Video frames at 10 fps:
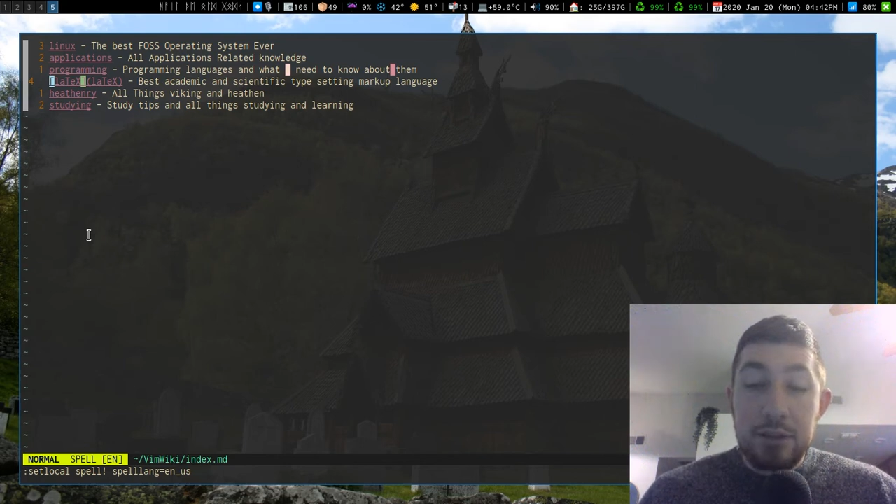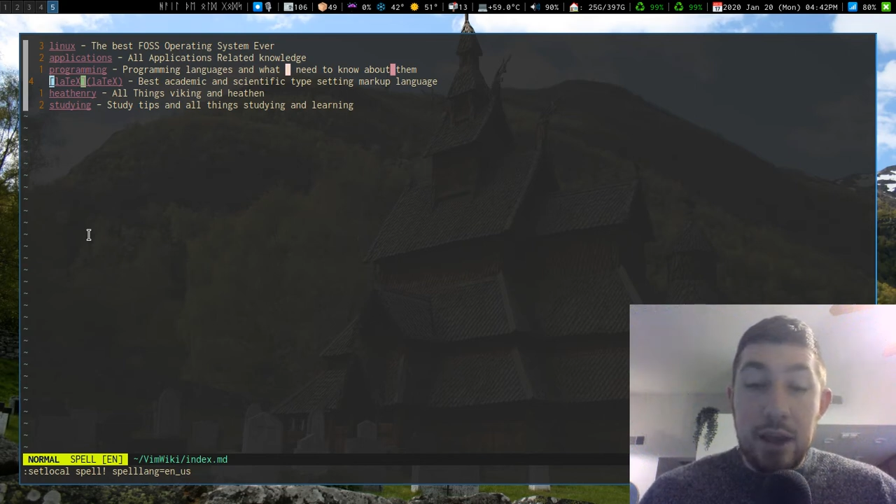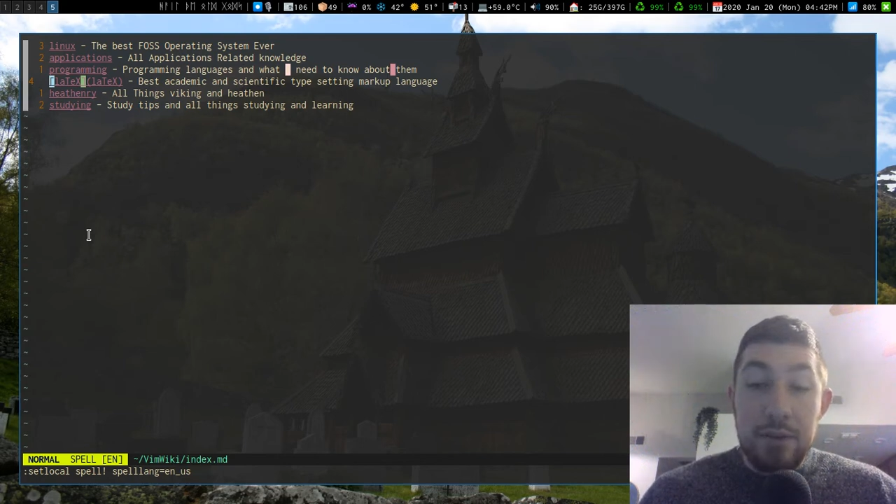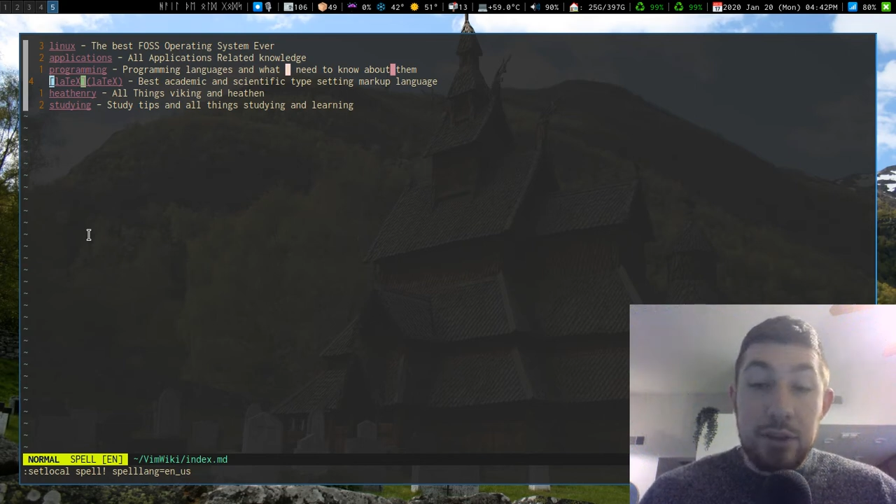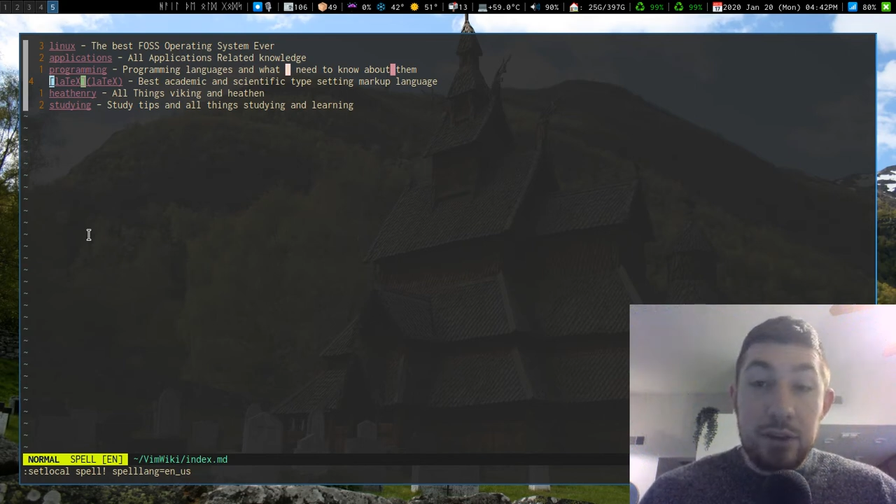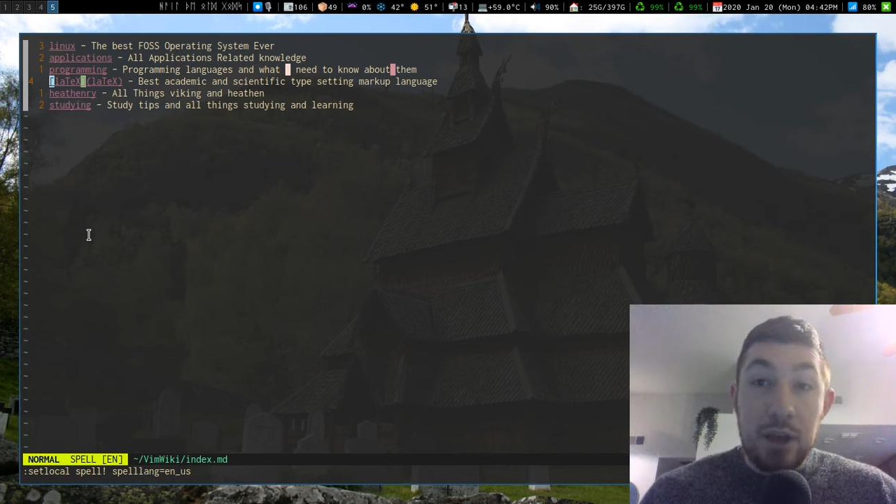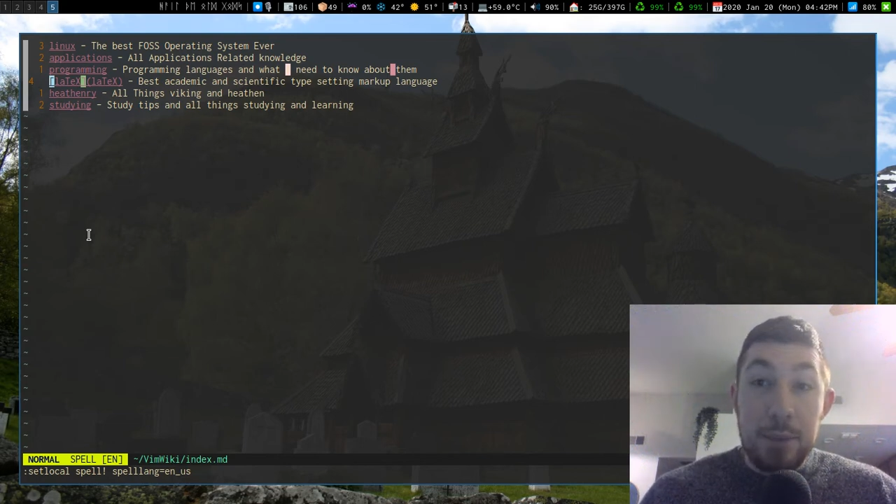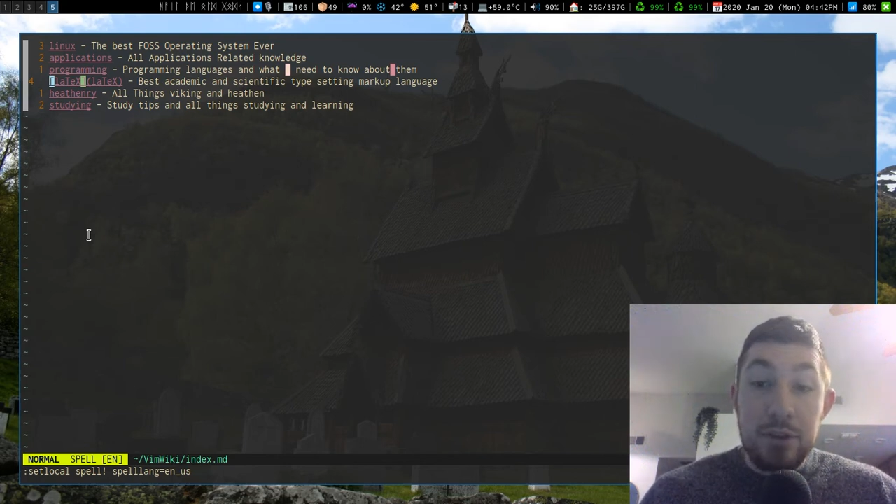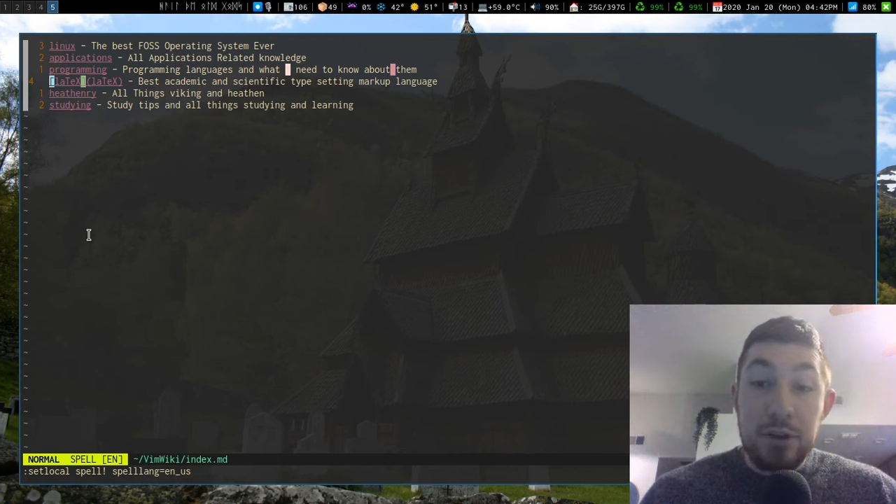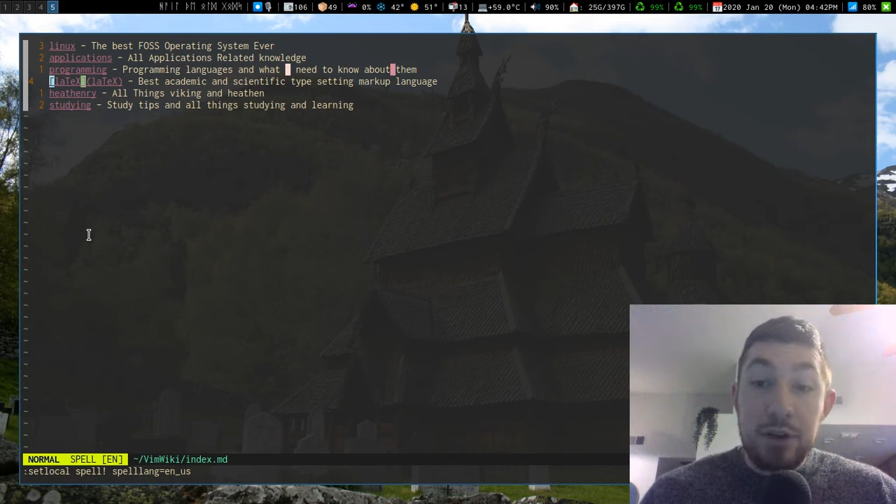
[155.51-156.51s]
have it at the top of
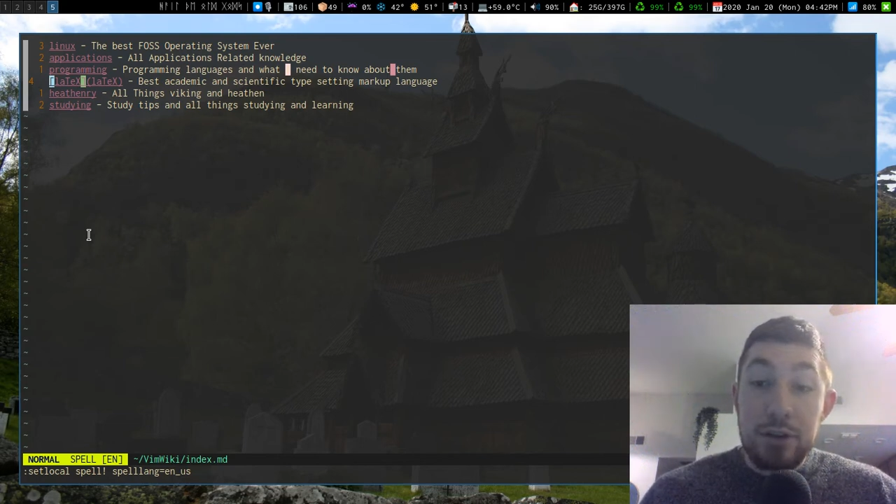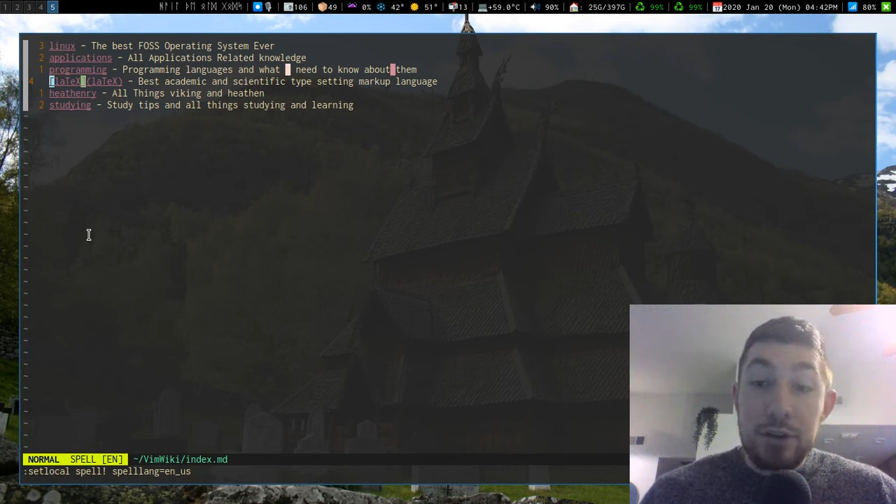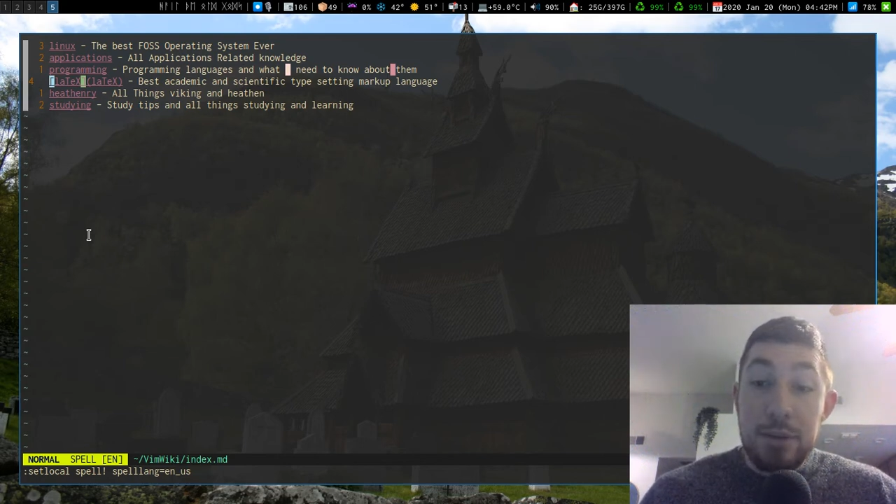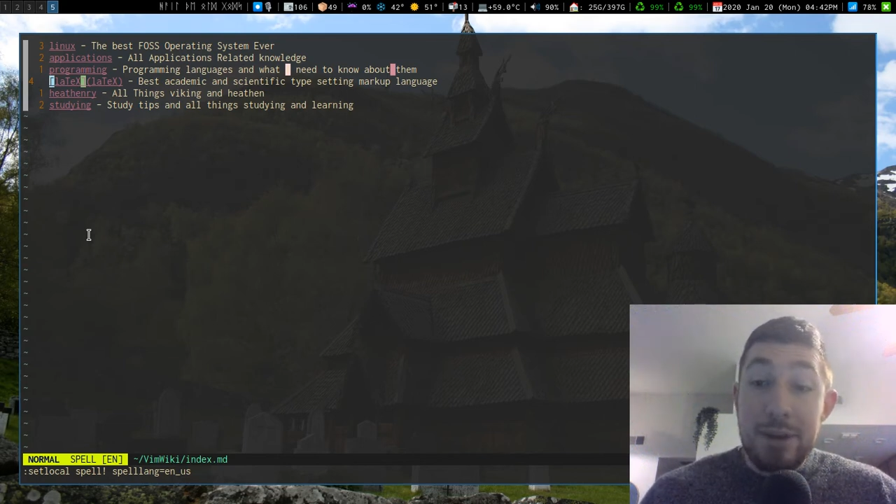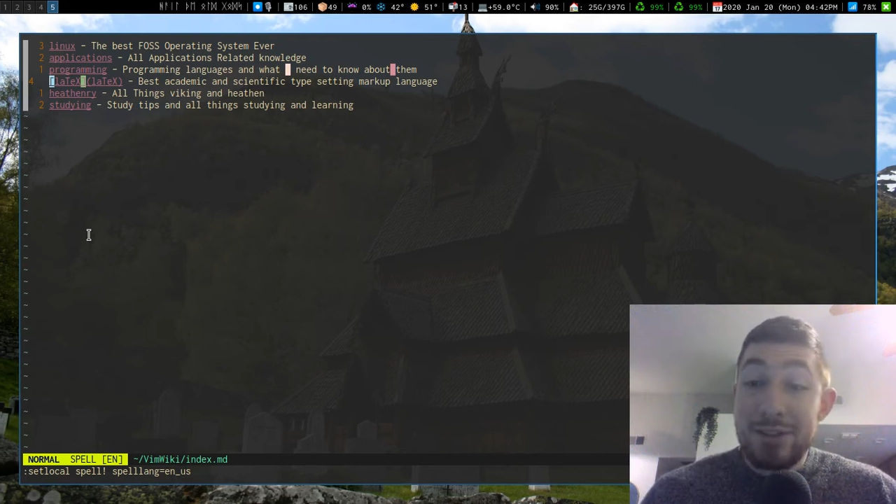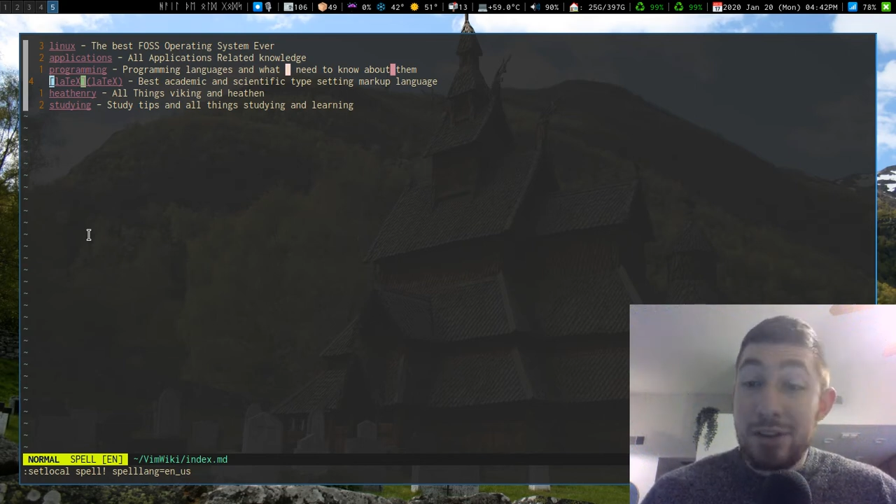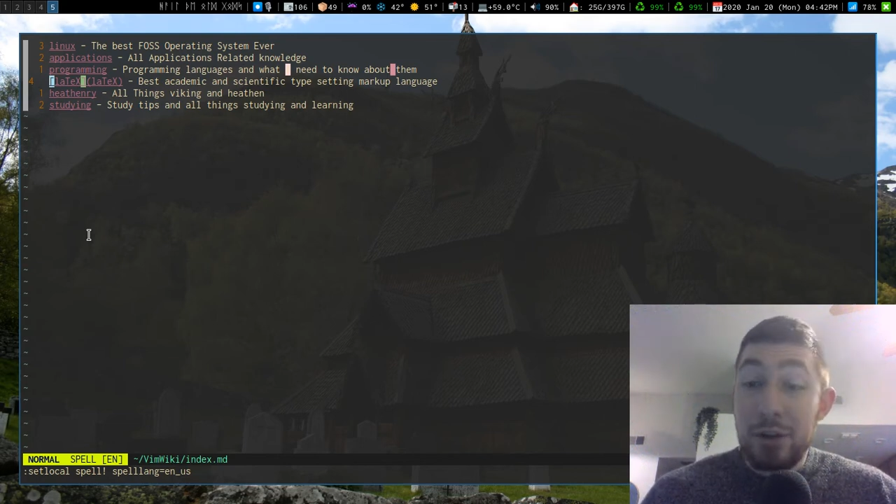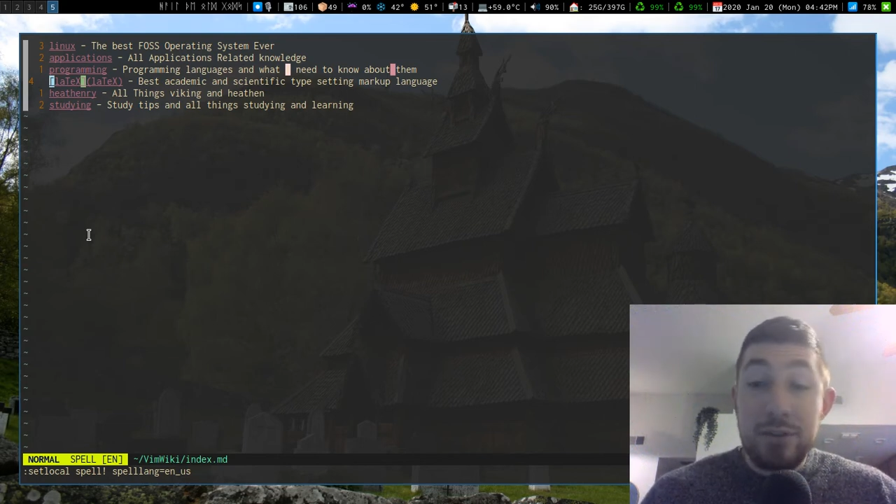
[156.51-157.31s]
the directory because I don't even